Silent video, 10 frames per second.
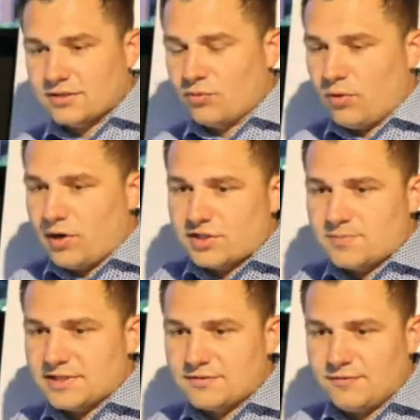where it
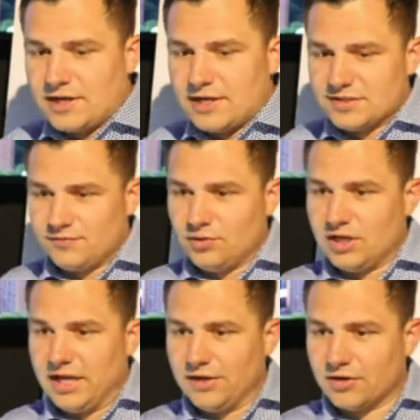specifies if you
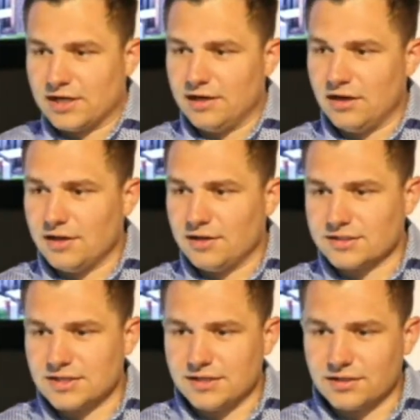can or cannot
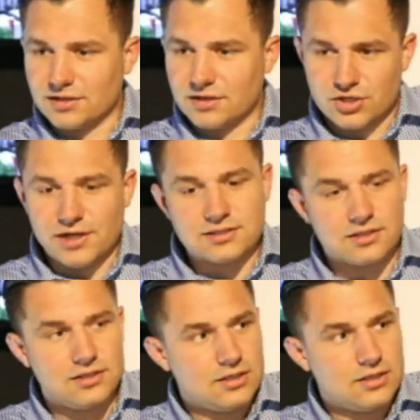assign the contract.